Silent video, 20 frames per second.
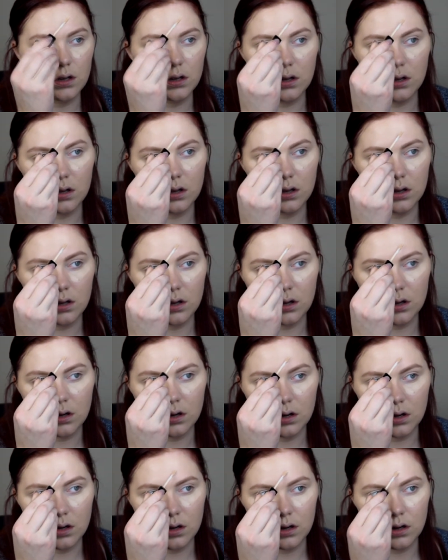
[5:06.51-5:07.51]

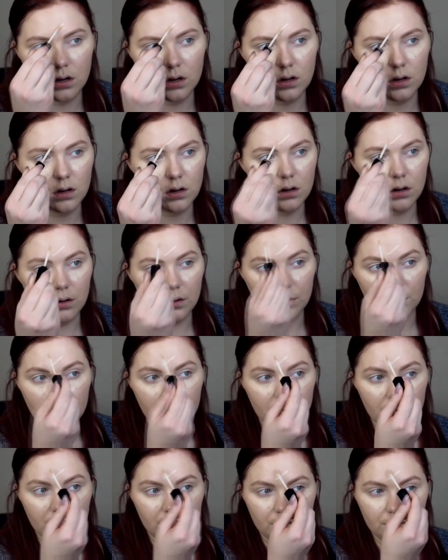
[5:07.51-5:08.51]

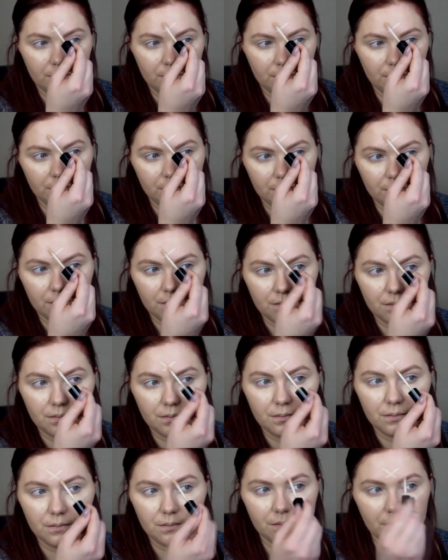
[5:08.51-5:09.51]

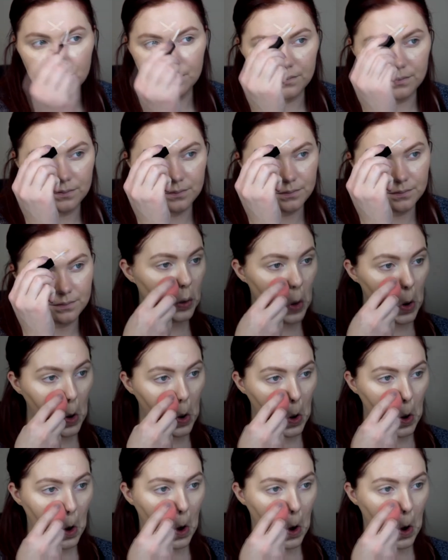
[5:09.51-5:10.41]
No one is speaking in this clip.